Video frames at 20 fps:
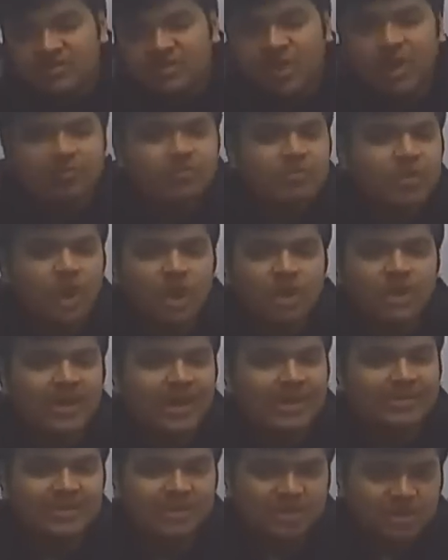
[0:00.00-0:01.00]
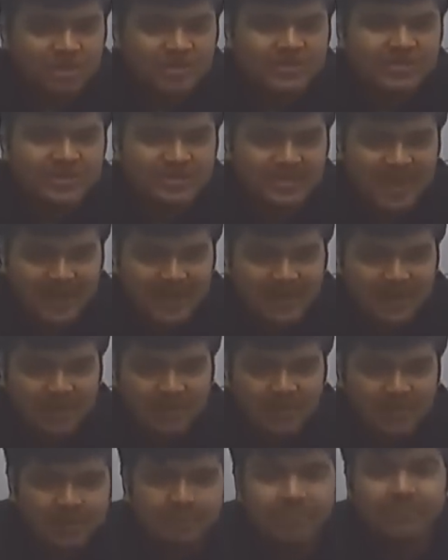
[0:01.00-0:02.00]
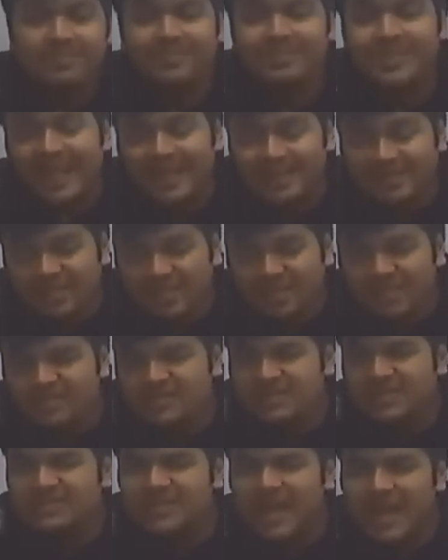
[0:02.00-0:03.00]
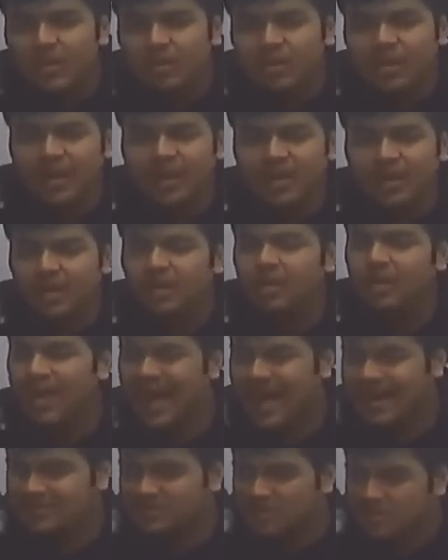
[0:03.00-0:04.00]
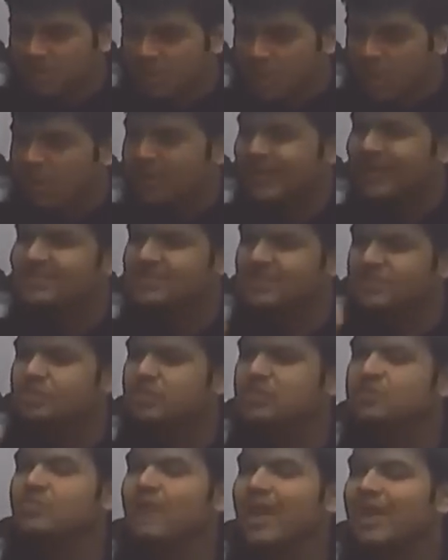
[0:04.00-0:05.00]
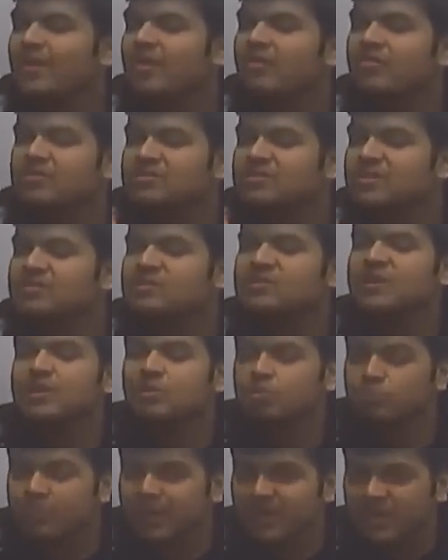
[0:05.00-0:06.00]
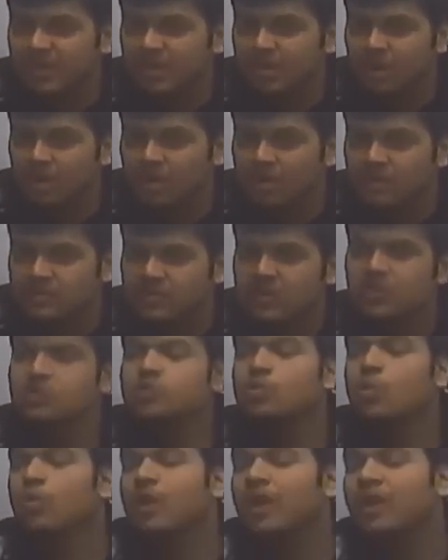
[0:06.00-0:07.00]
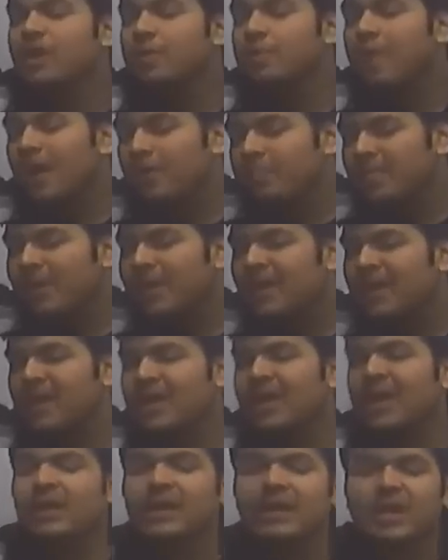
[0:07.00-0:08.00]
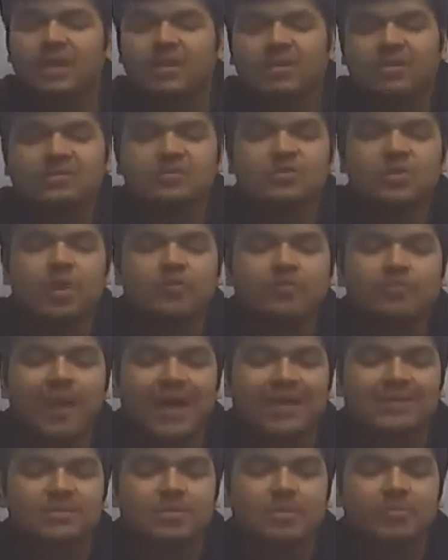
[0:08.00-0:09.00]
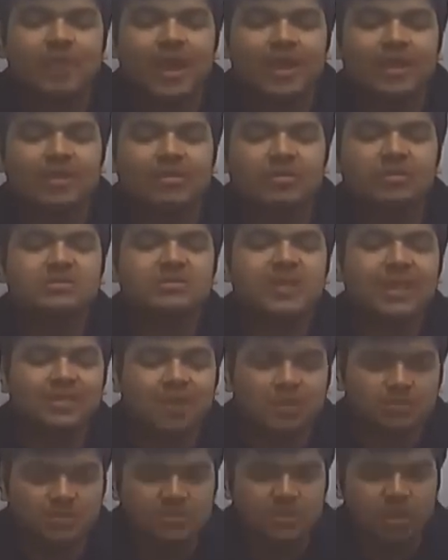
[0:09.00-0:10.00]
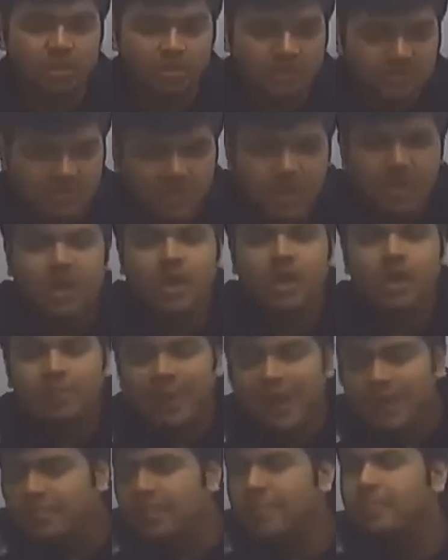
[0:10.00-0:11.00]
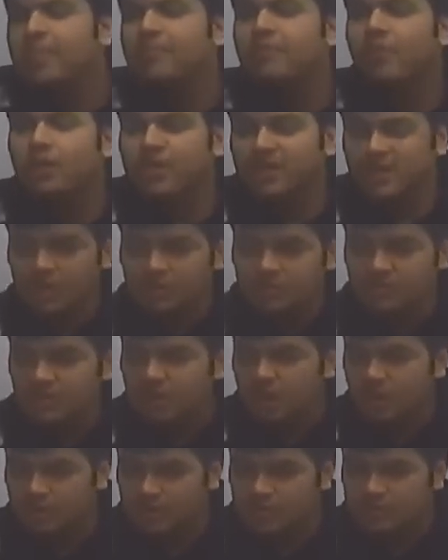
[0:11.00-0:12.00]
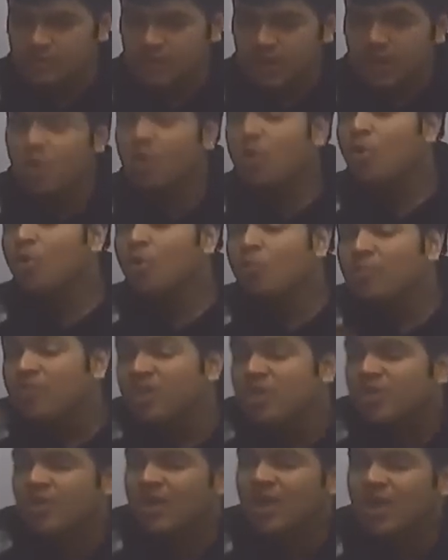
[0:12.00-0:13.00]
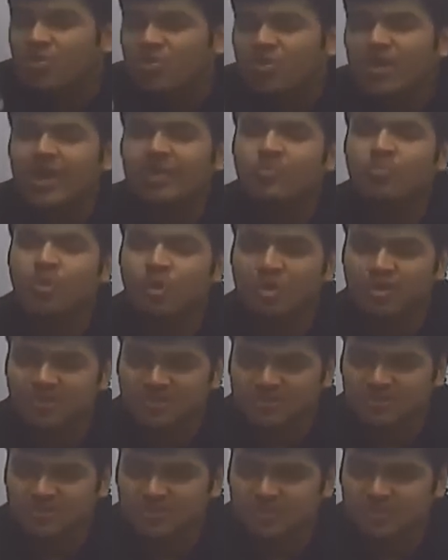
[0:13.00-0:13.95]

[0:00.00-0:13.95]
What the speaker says: of the organization is decided. Then the risk is allocated as to the organization's value at risk is say $2 million. So okay, department A can take risk of maximum value at risk $10,000. Department B $40,000. Whom will you allow to take more risk?